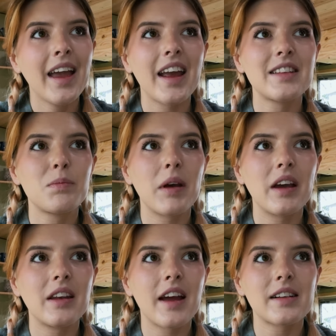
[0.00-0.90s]
it's
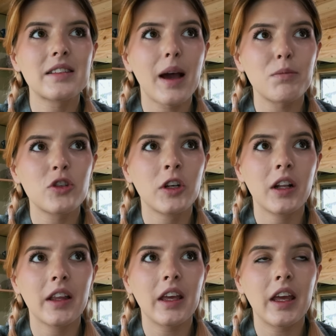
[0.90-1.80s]
been
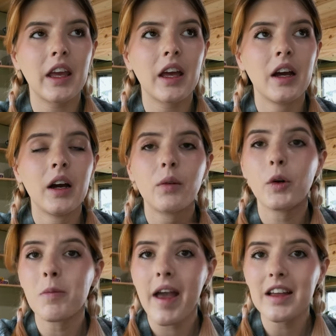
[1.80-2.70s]
exceptionally
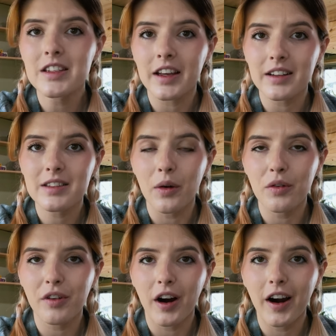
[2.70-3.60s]
romantic so
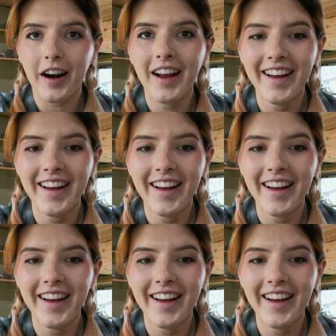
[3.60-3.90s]
far.